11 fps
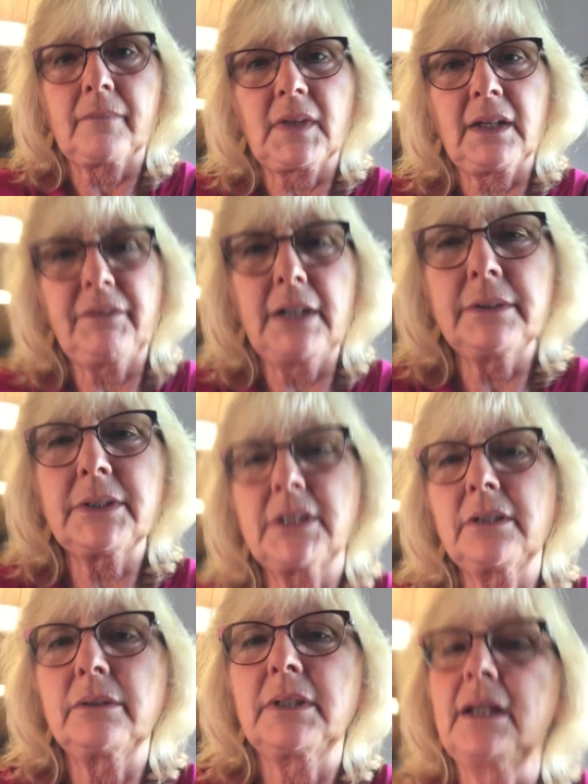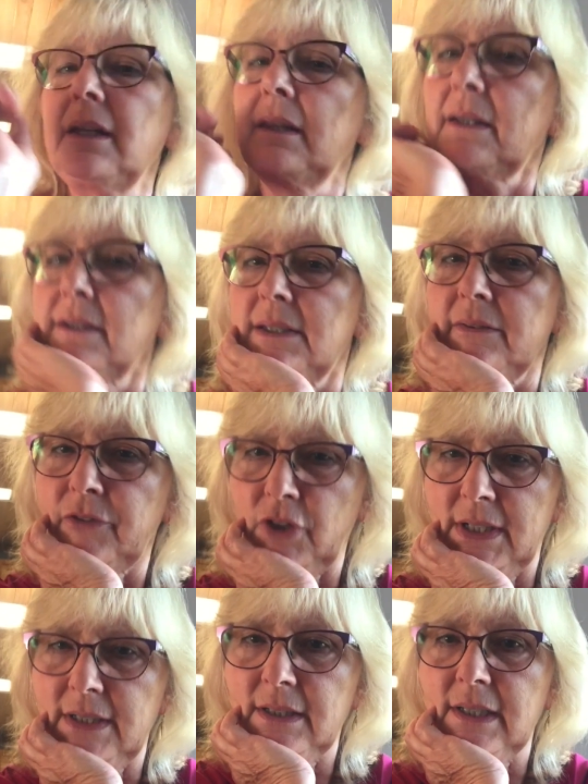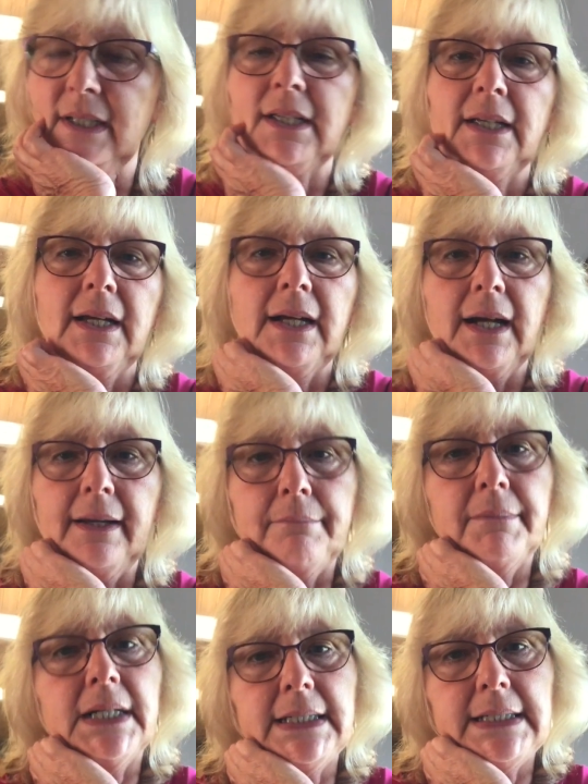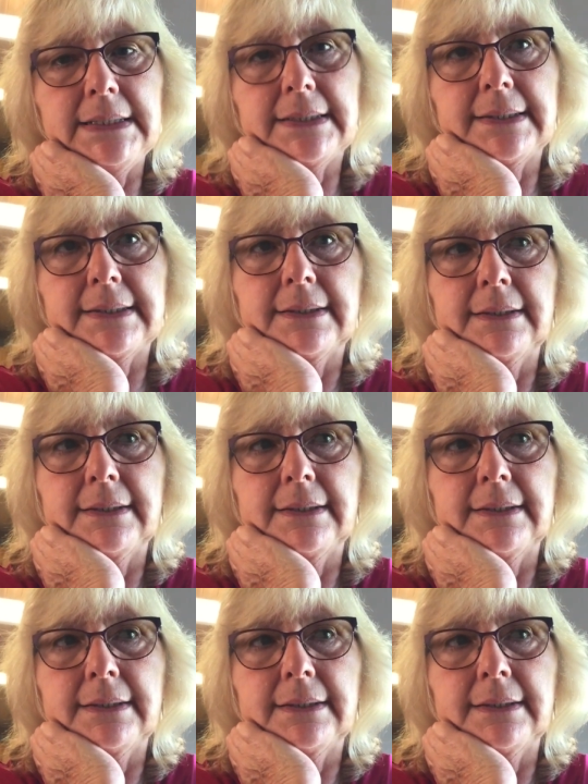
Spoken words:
if I was to do anything different, I might